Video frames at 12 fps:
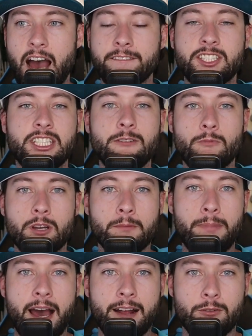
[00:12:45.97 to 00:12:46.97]
I've seen what a
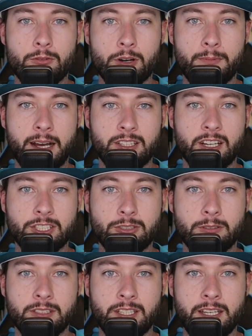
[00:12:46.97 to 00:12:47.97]
bad quarterback does
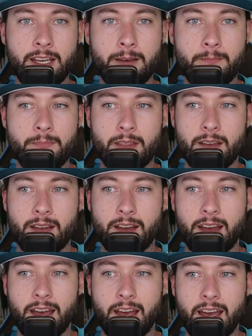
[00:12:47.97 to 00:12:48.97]
to a team,
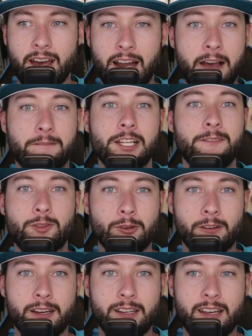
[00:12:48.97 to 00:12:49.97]
and I've lived
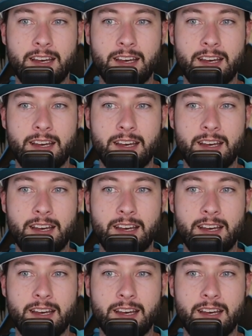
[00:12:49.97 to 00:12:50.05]
through it.